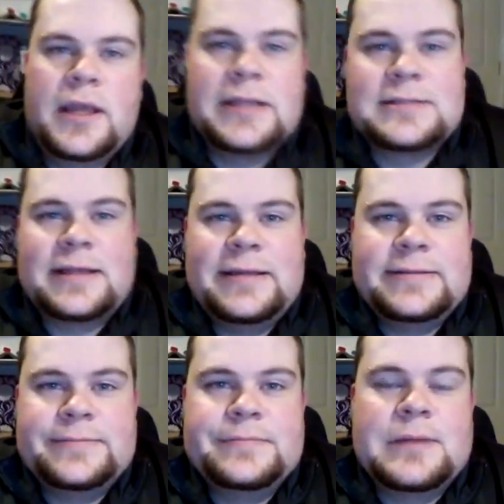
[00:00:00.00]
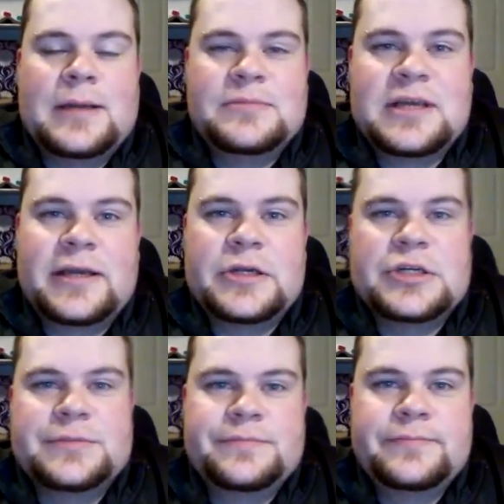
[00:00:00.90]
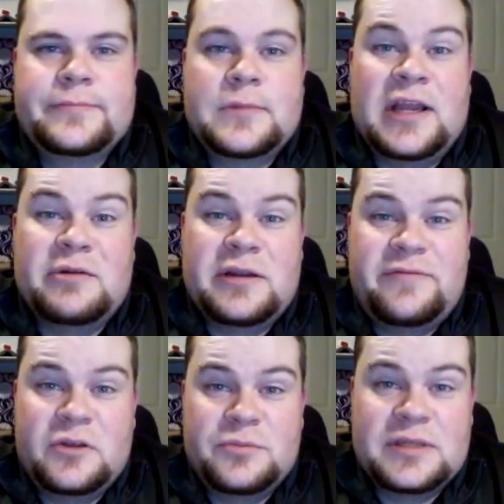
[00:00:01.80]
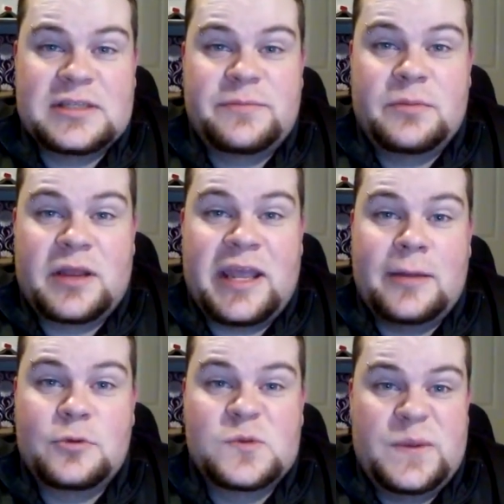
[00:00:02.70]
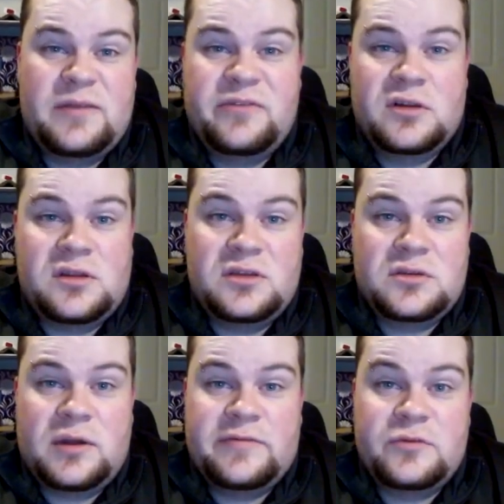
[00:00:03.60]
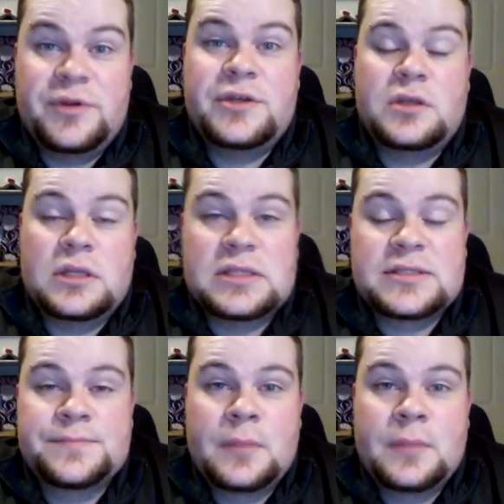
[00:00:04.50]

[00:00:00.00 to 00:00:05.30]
It's late. I'm tired. I already filmed this, but my camera was being faulty, so I have to redo this.